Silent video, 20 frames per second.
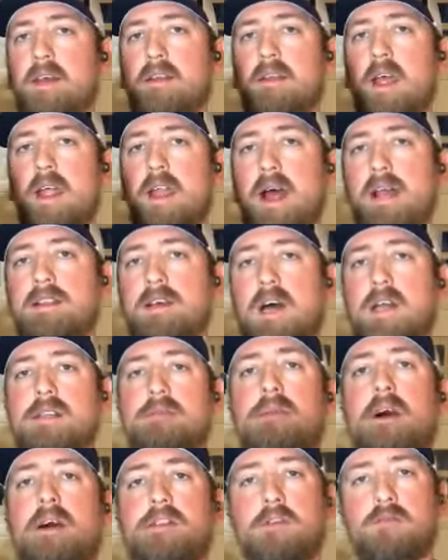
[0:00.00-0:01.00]
right? I talked
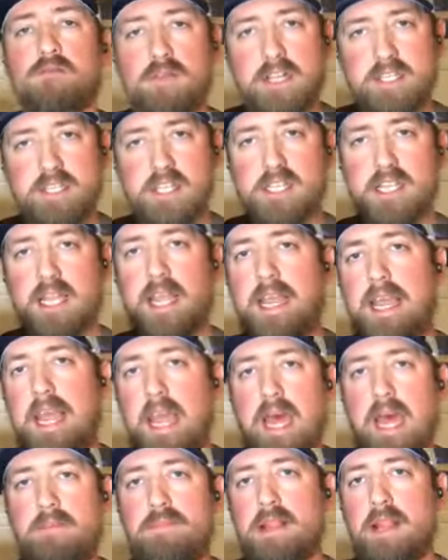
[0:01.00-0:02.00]
about the Rigid Link
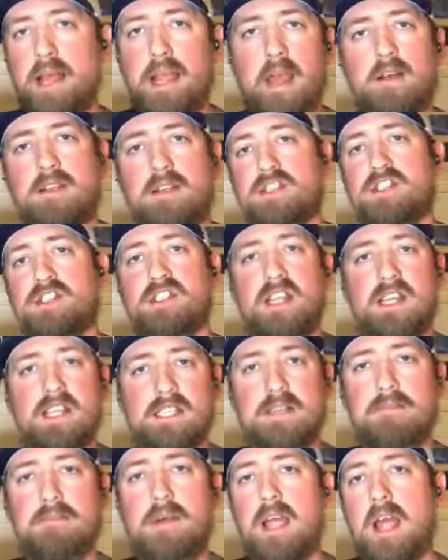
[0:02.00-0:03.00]
app. I like how it just syncs
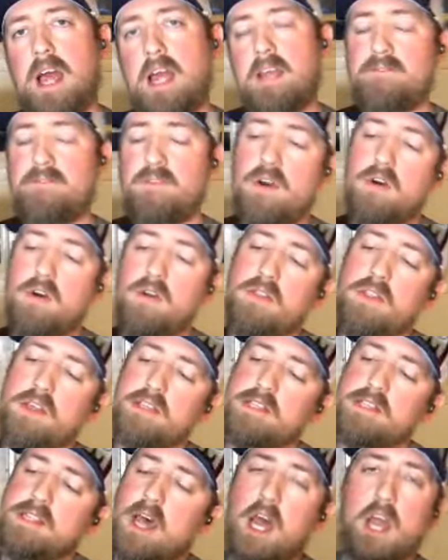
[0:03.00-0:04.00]
to my iPhone.
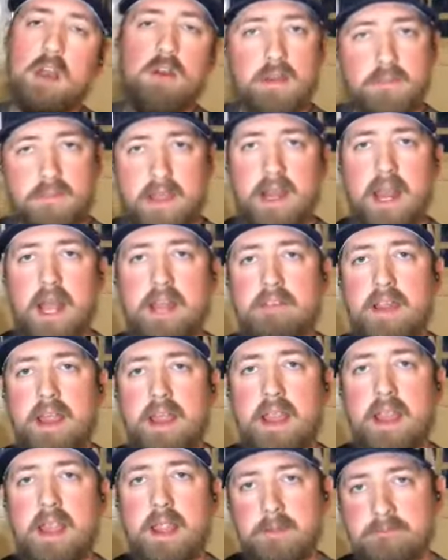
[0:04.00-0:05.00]
This Crimp Connect right
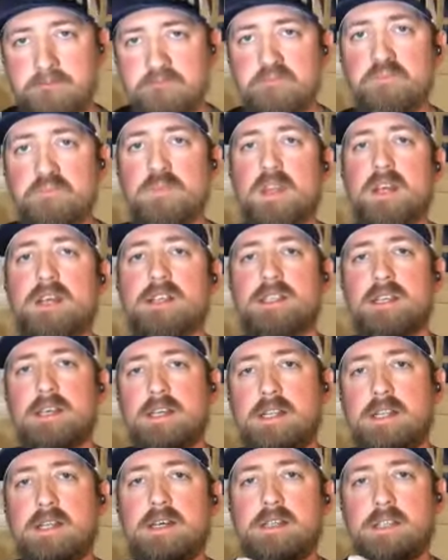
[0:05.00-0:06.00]
here, there's
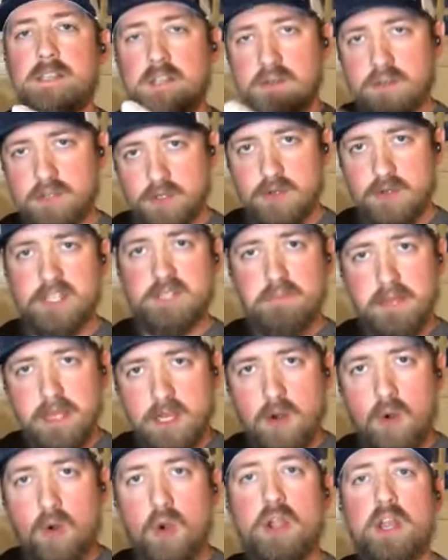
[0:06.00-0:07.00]
a USB
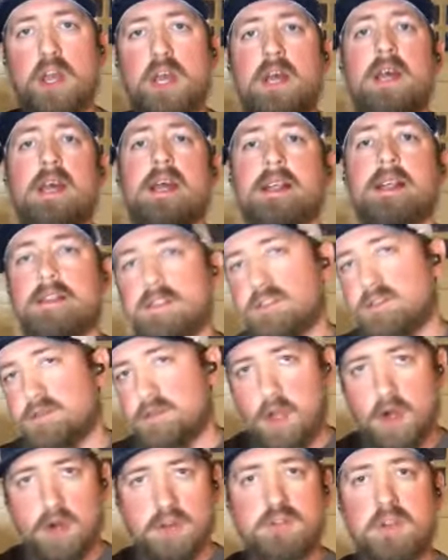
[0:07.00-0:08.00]
cord. It just
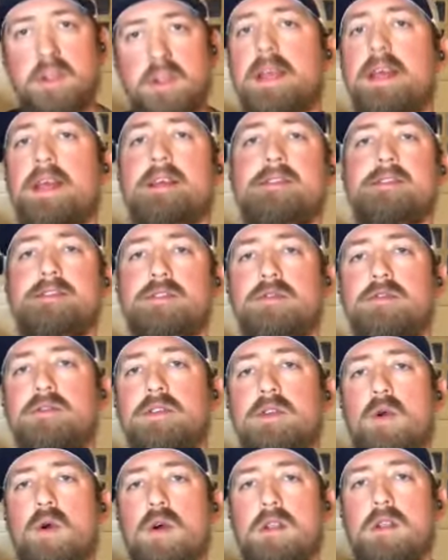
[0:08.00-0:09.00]
goes right into
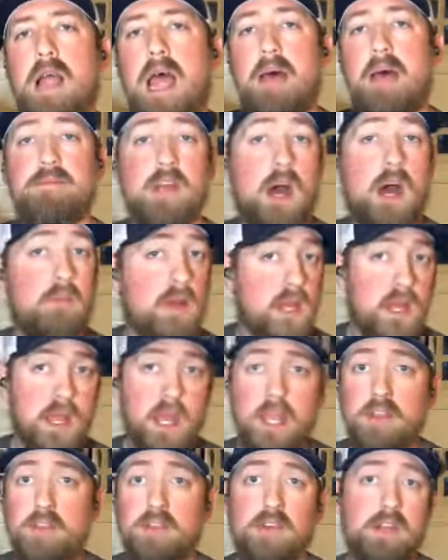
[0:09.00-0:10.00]
your laptop,
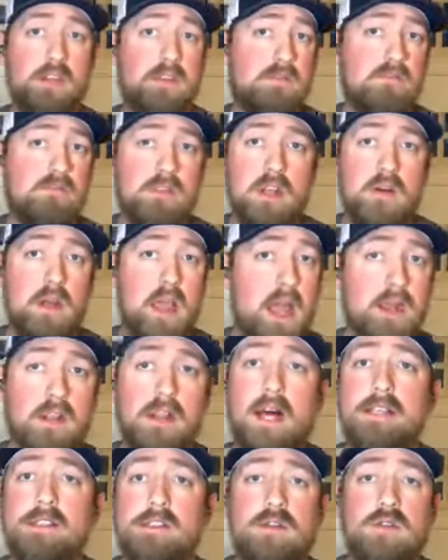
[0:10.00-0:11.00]
and you can
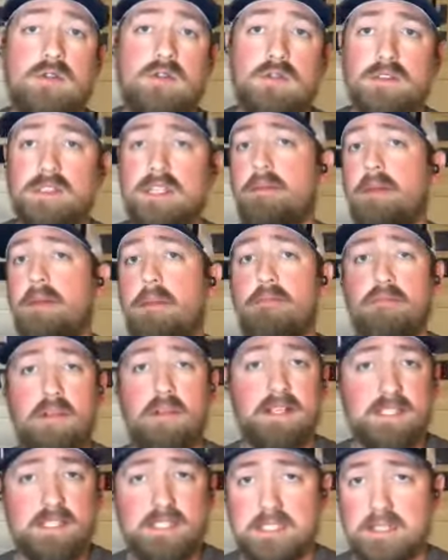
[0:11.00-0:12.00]
analyze the tool, see how many
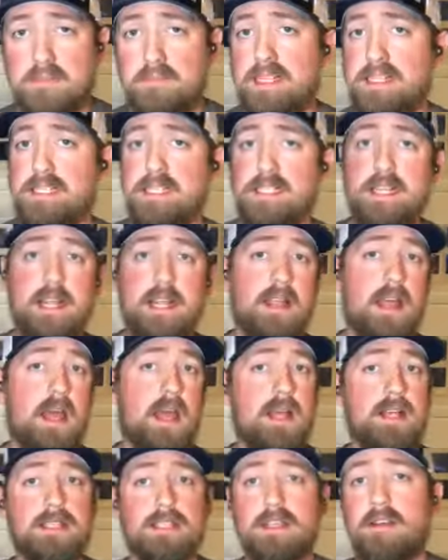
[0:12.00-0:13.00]
presses somebody did that
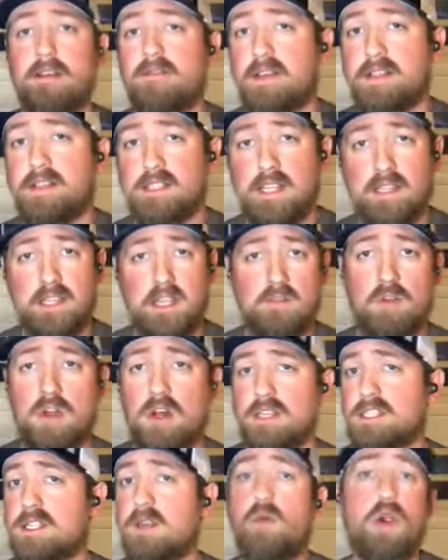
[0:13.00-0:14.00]
day, see if there's anything
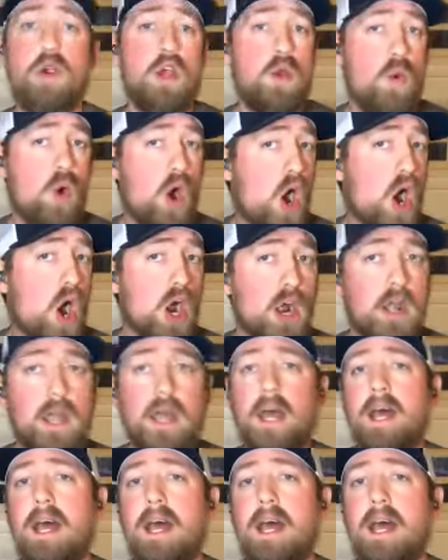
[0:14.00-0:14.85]
wrong, see where you are